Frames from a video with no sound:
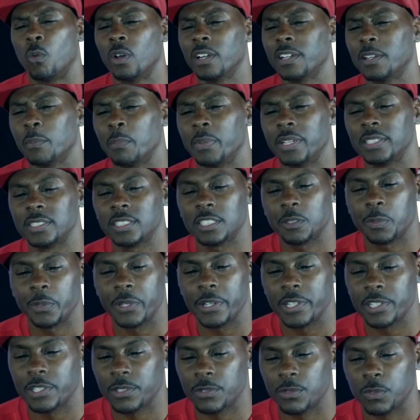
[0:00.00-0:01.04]
One of the best
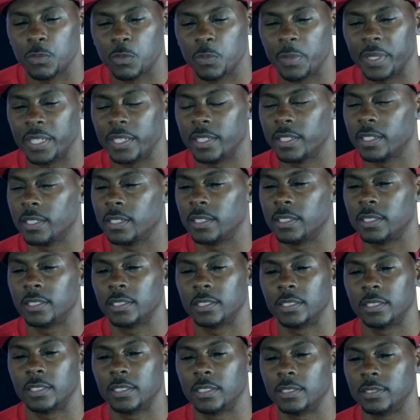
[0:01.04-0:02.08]
experiences was being
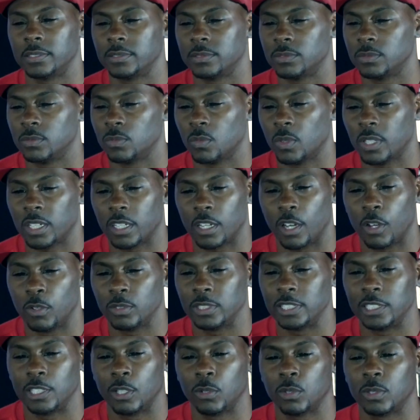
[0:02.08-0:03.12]
one of the only
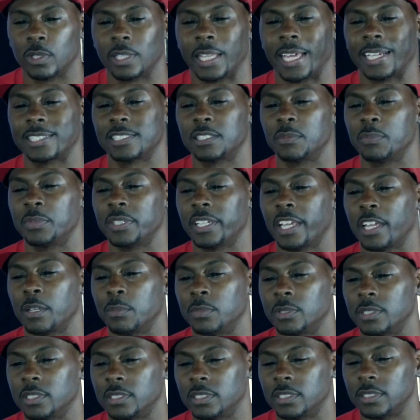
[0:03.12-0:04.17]
local acts to be
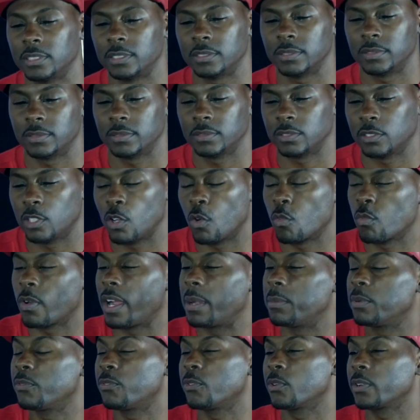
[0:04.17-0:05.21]
able to go right
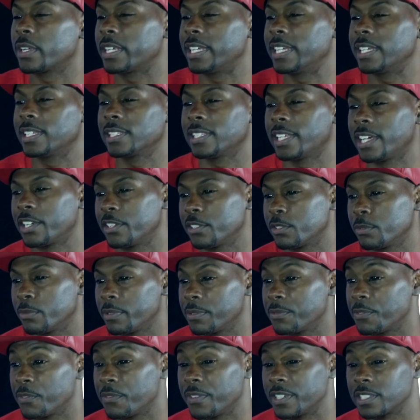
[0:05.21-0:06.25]
before the headline at the
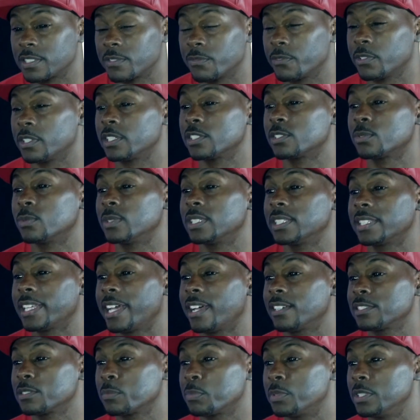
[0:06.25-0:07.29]
Riverfest in front of
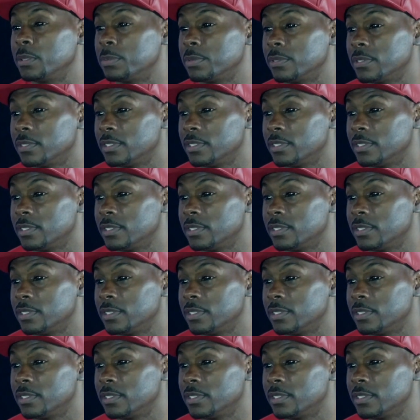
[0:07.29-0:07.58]
20,000 people.